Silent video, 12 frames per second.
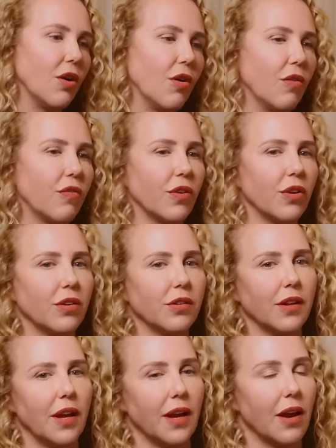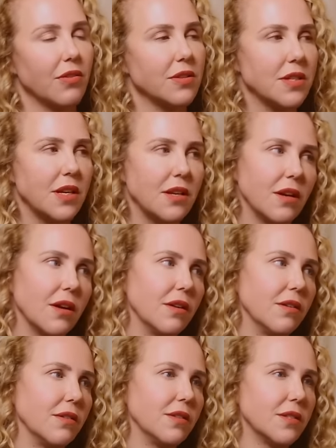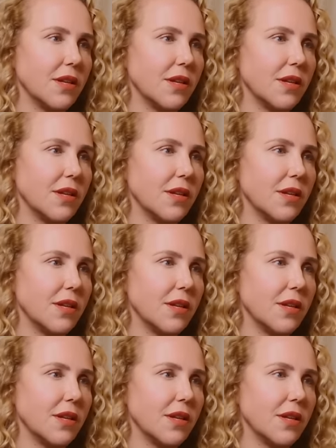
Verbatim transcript: over like how the scene goes.